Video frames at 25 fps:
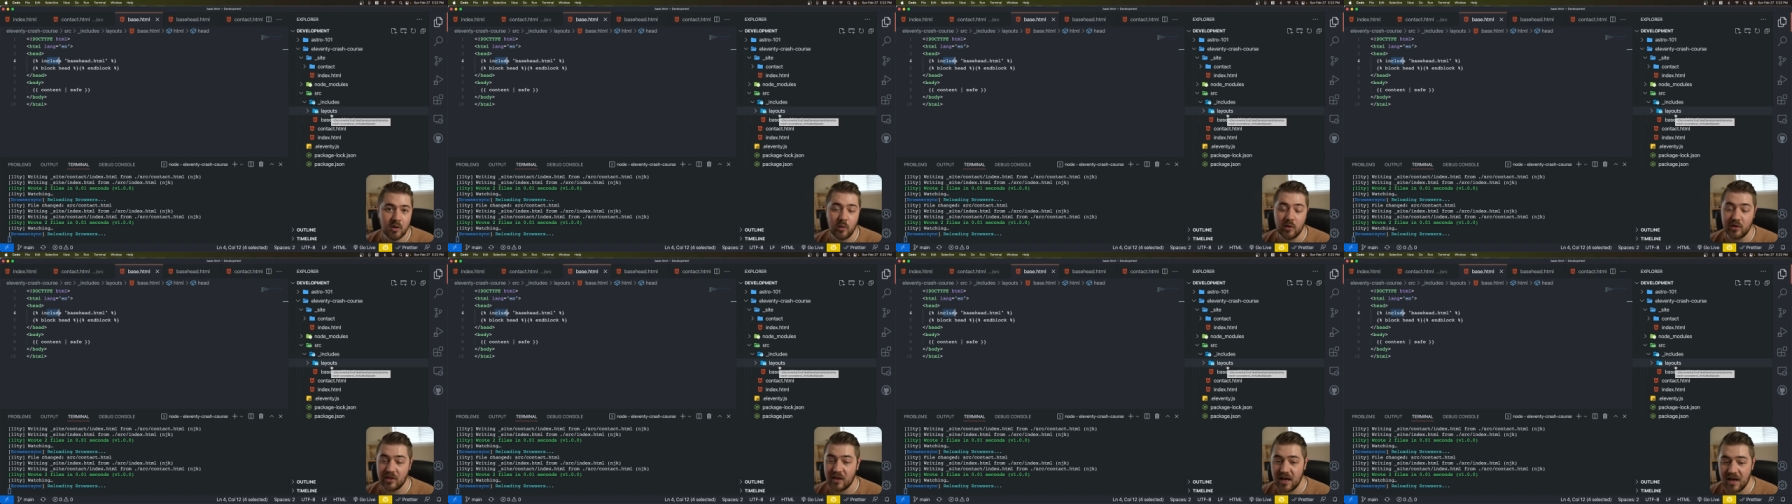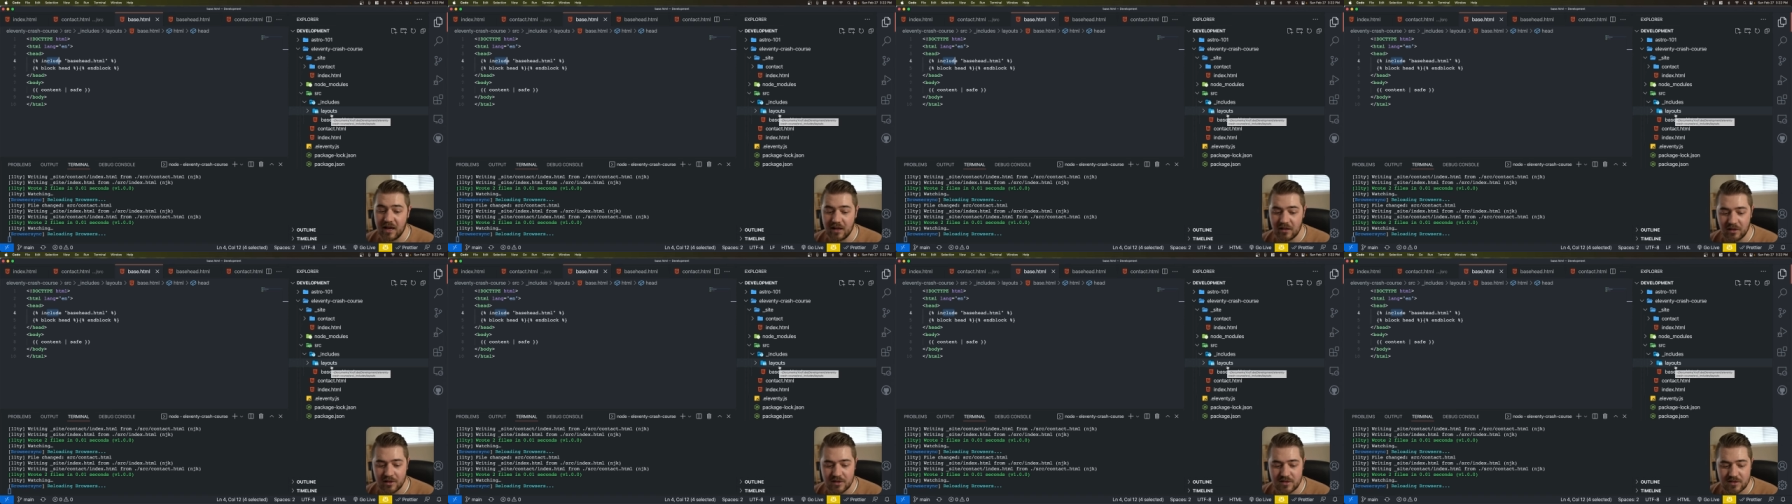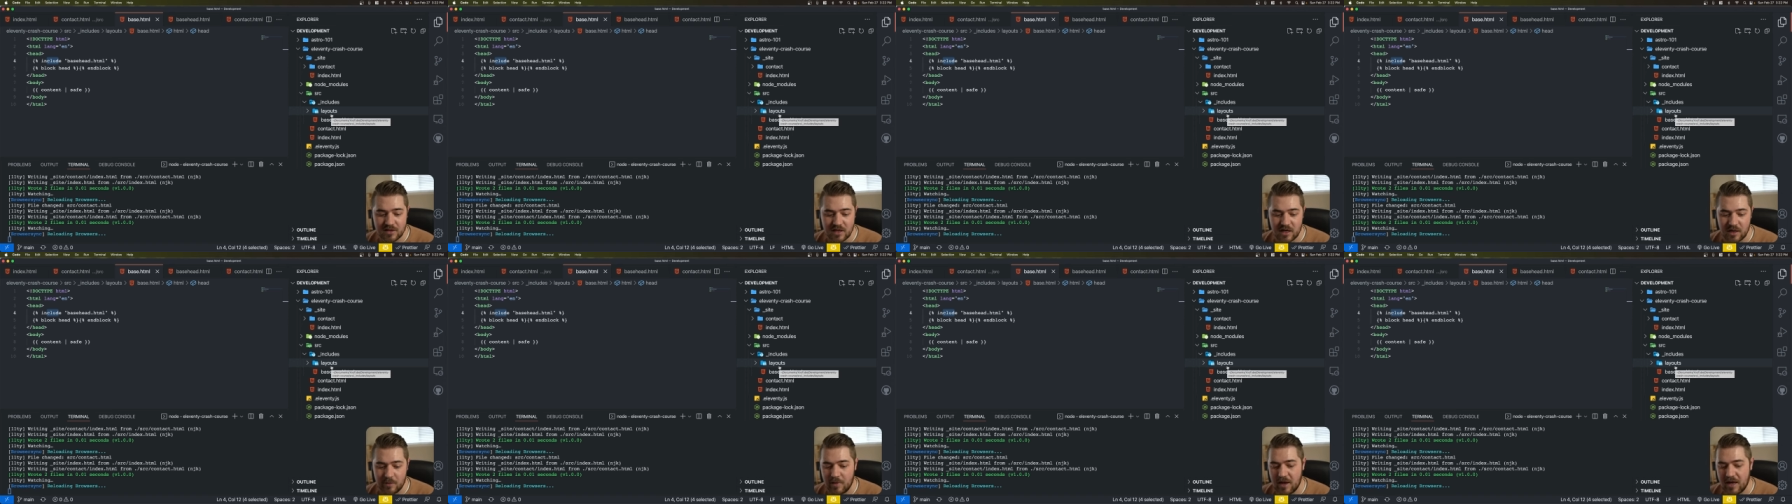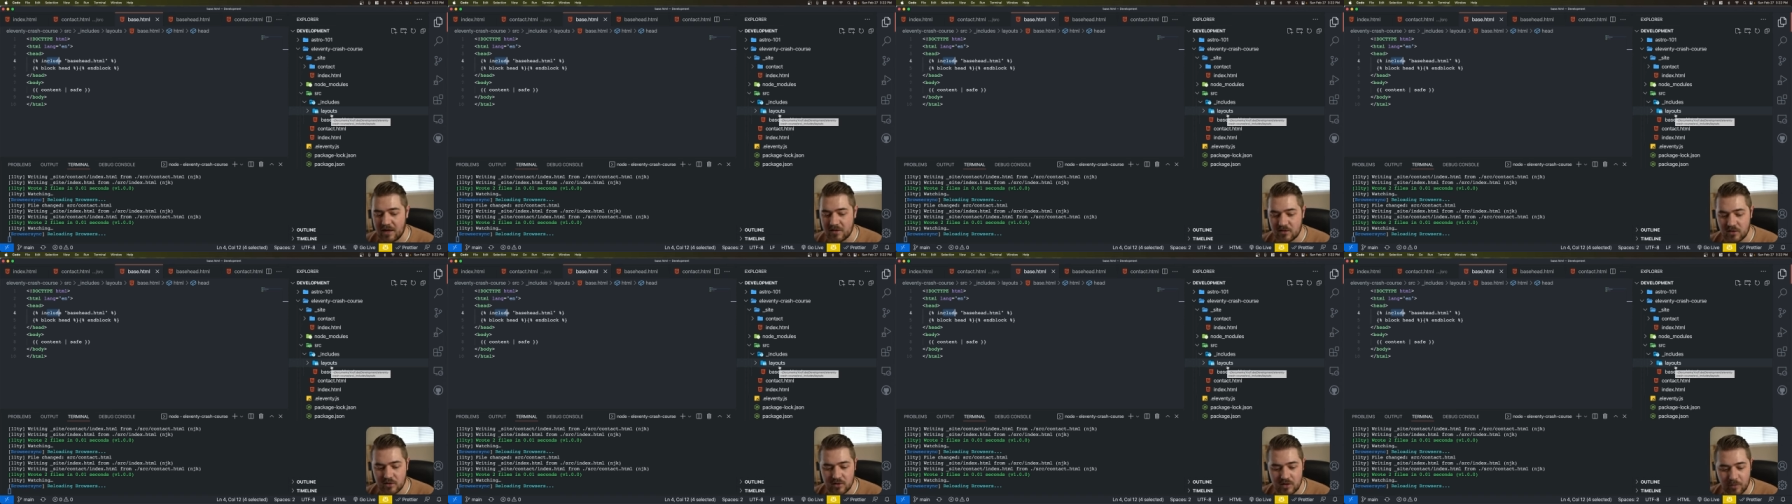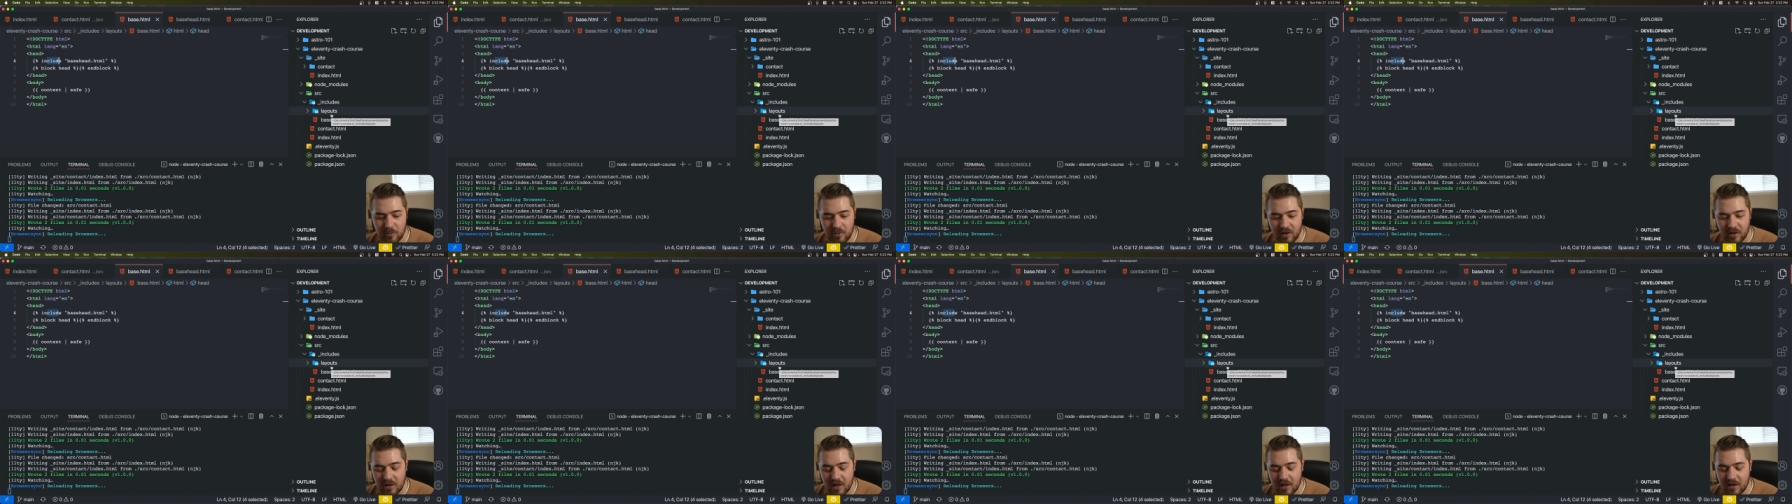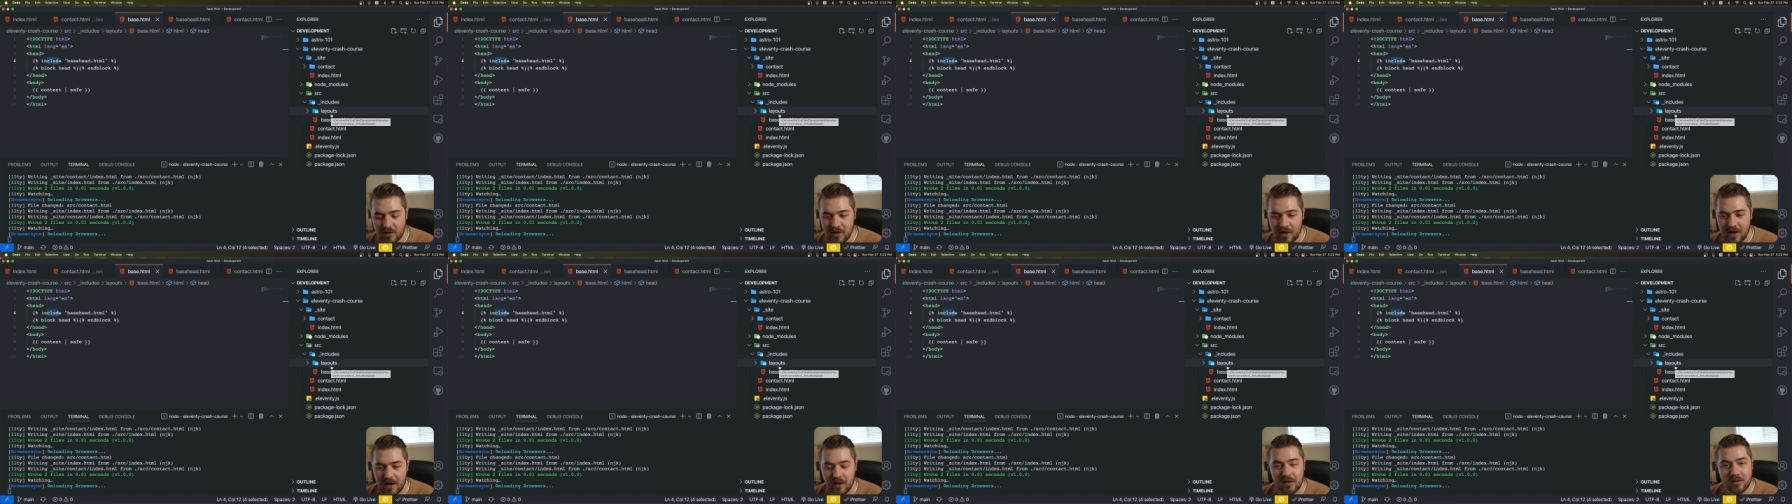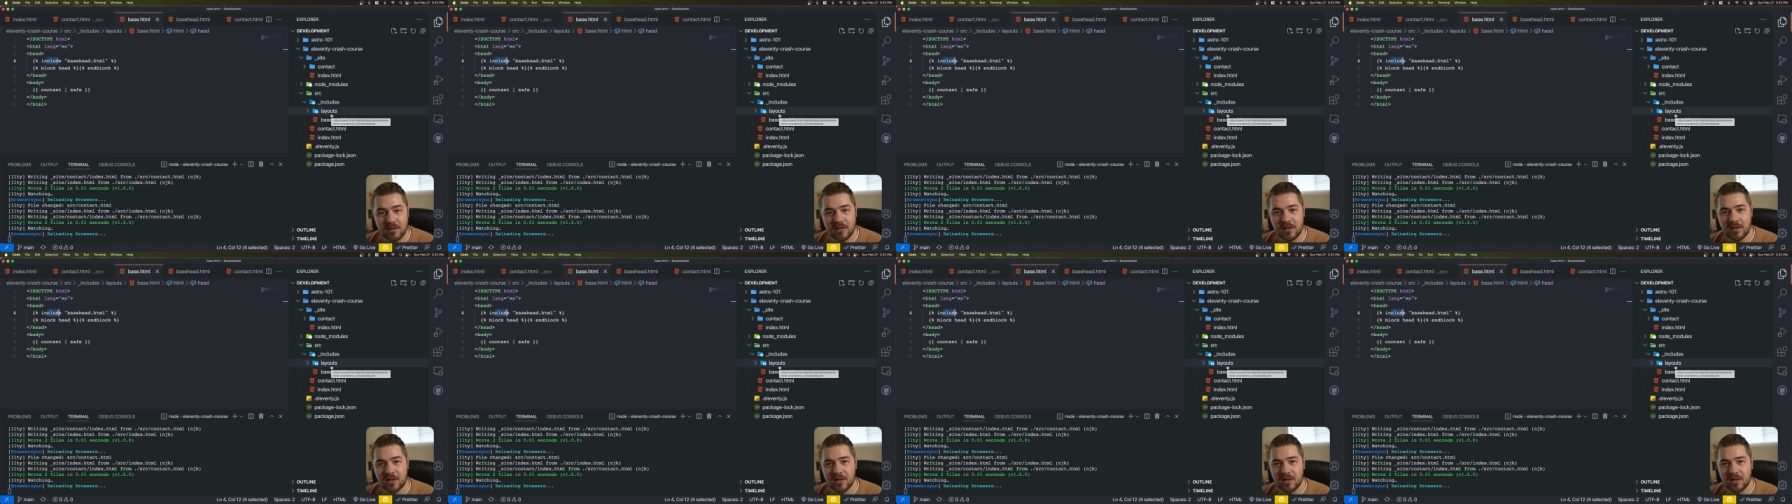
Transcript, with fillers: with a headless CMS or something like that.